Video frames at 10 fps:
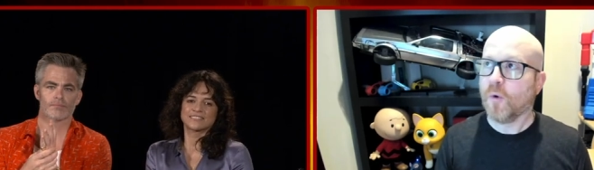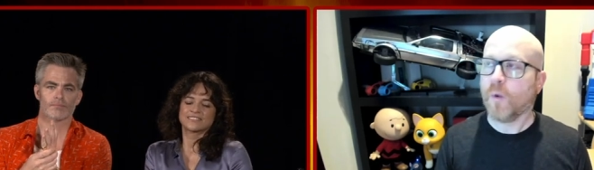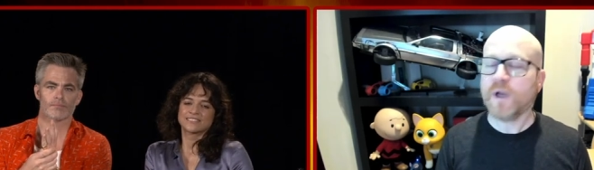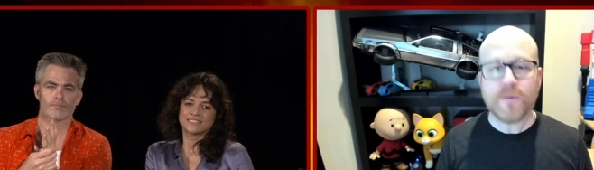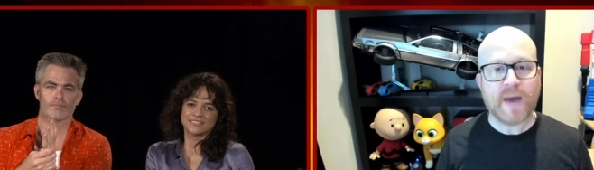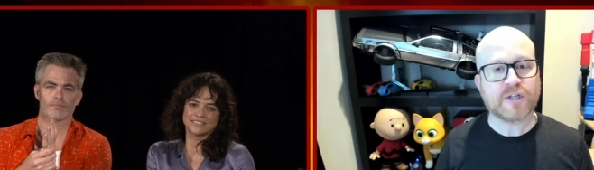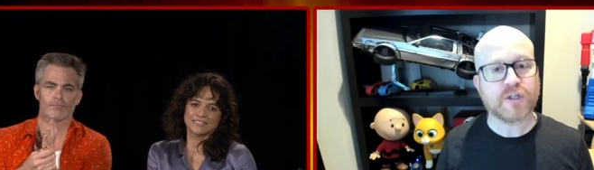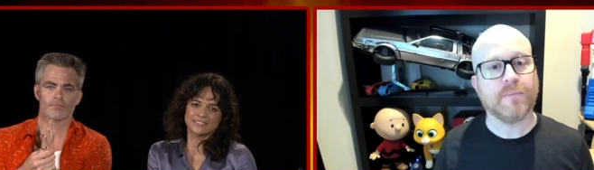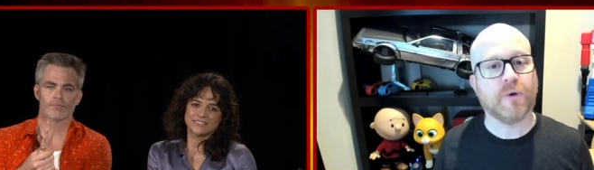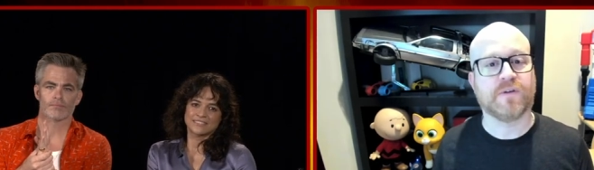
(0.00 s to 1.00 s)
Speaker 1: What are you
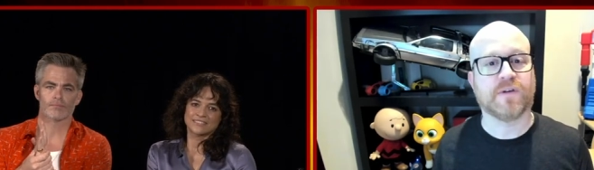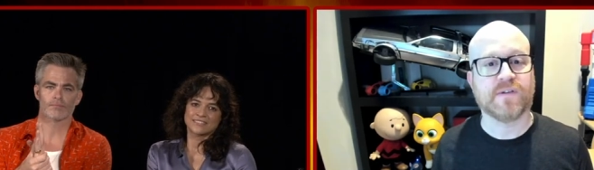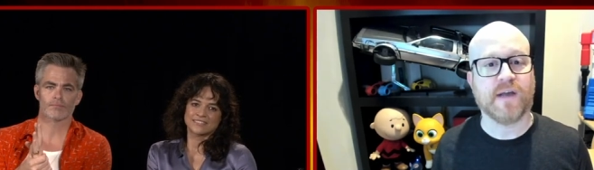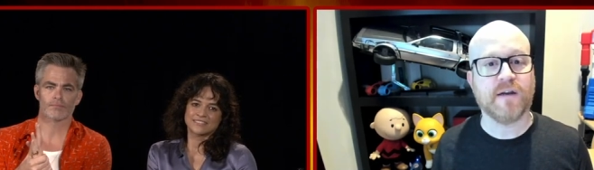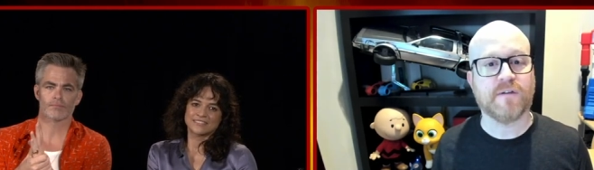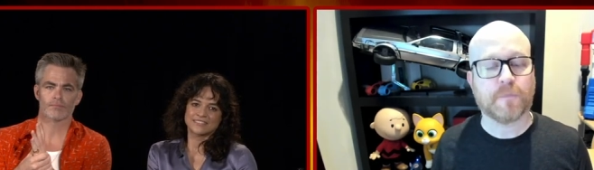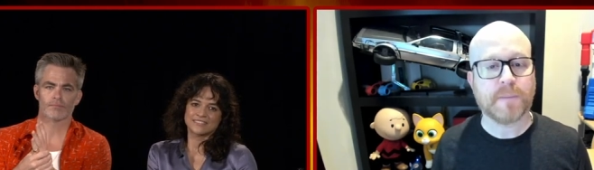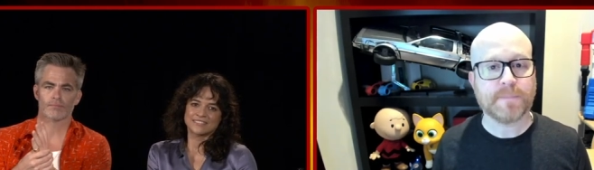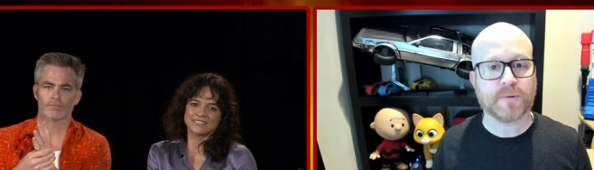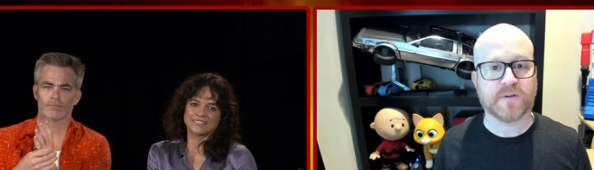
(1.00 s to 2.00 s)
actually most excited for
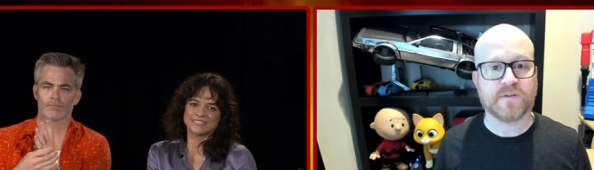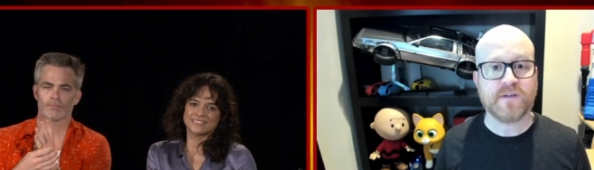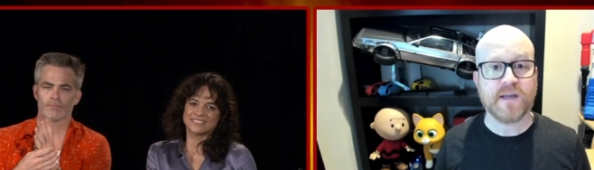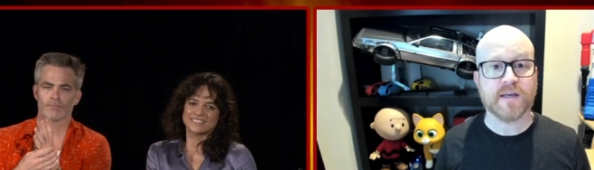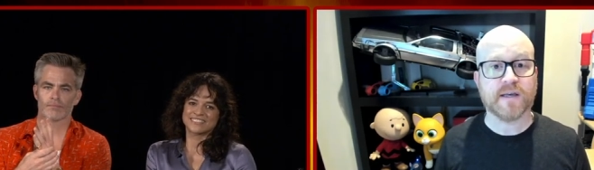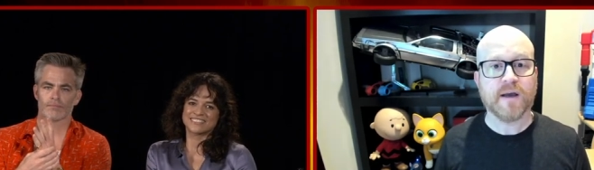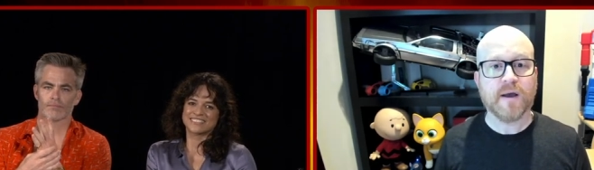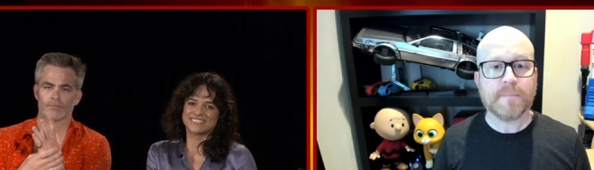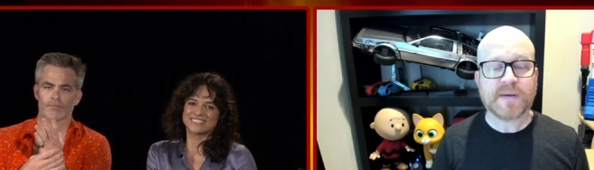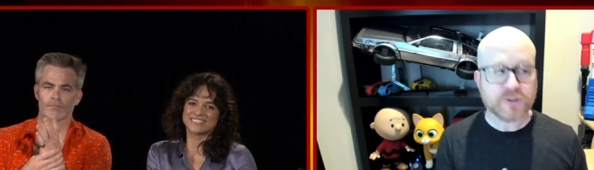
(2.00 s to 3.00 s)
people to see?
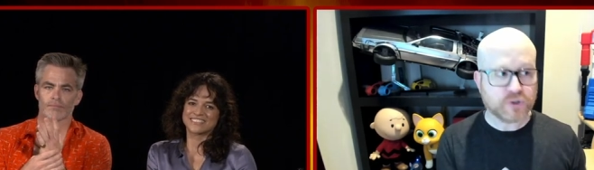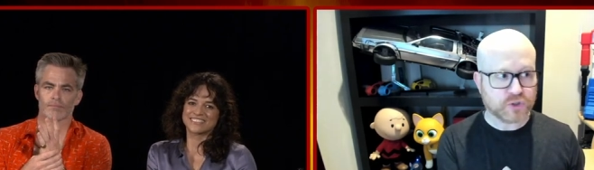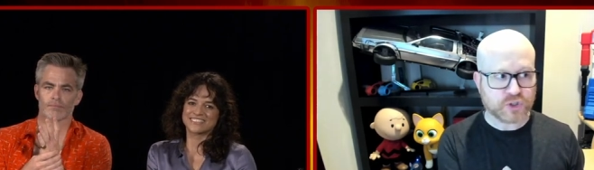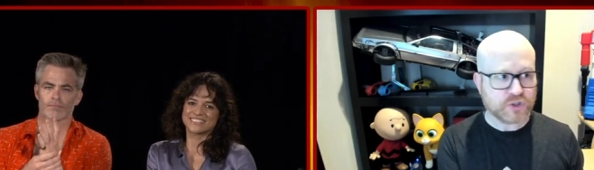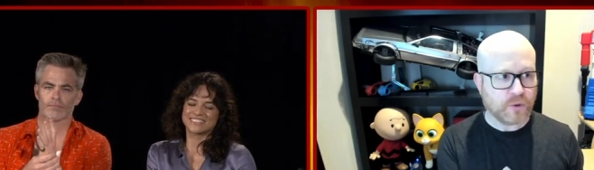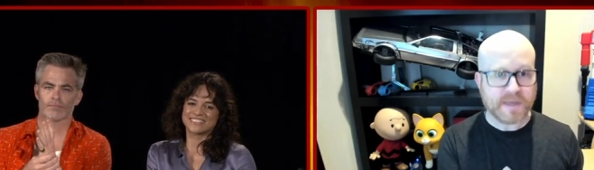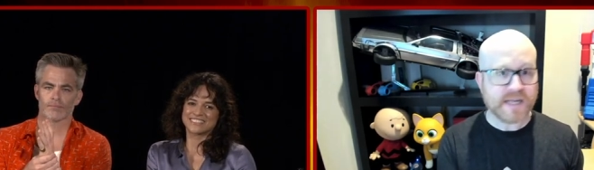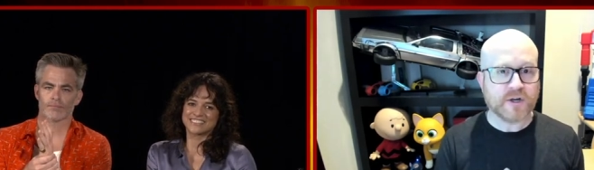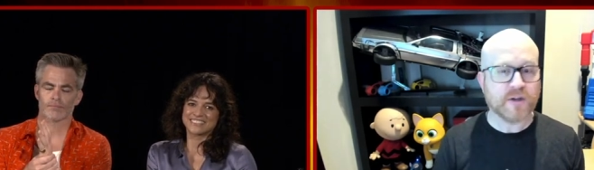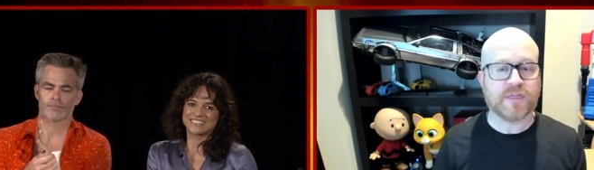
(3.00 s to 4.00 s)
Because there's so many
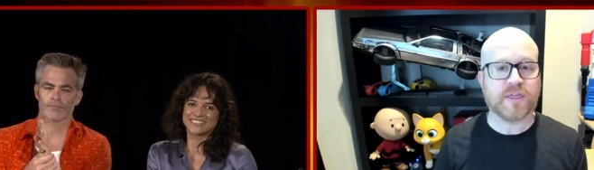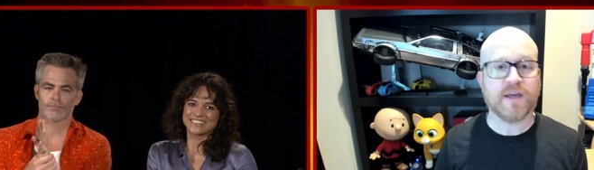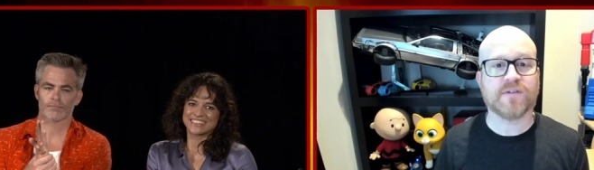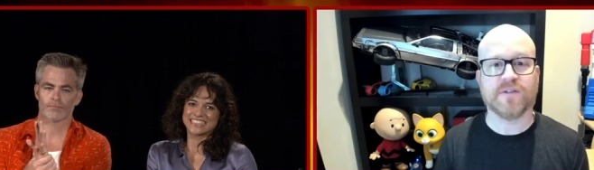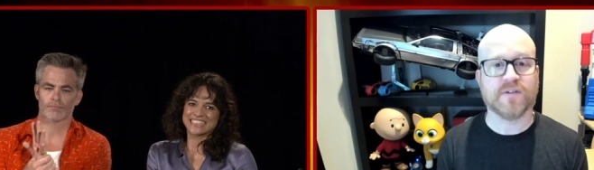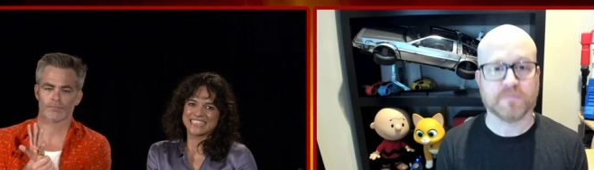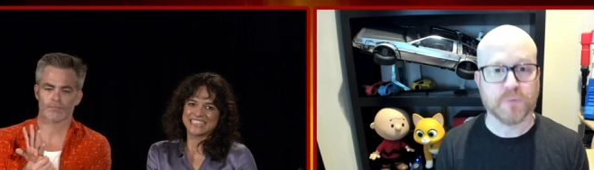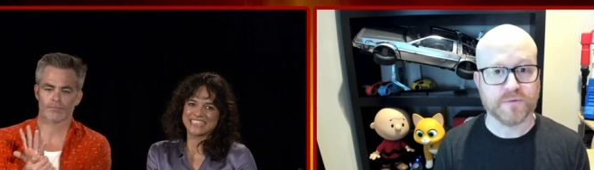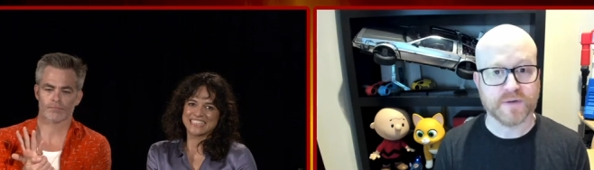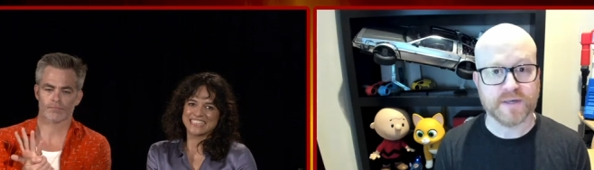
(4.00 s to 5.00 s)
good things in this
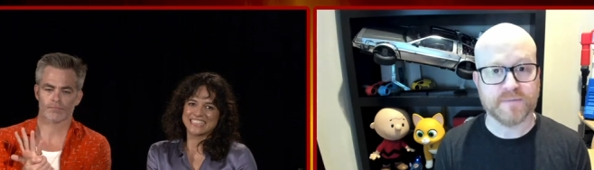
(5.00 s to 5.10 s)
movie.